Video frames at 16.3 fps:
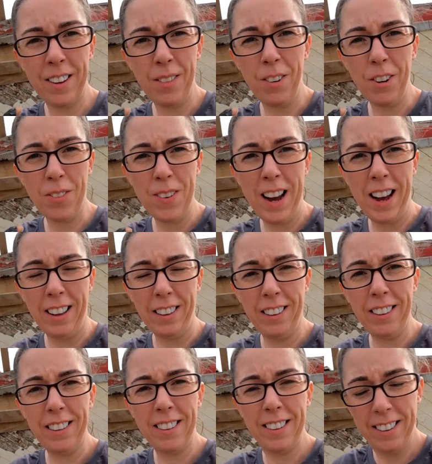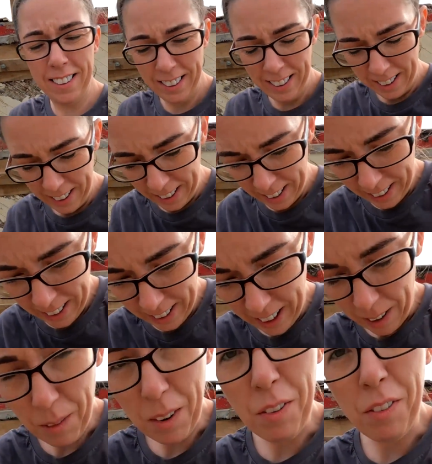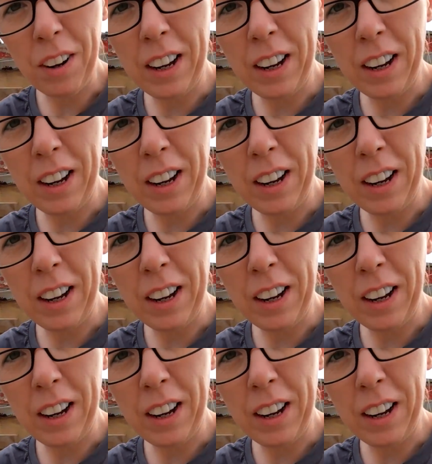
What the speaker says: need to go and wash my hands and my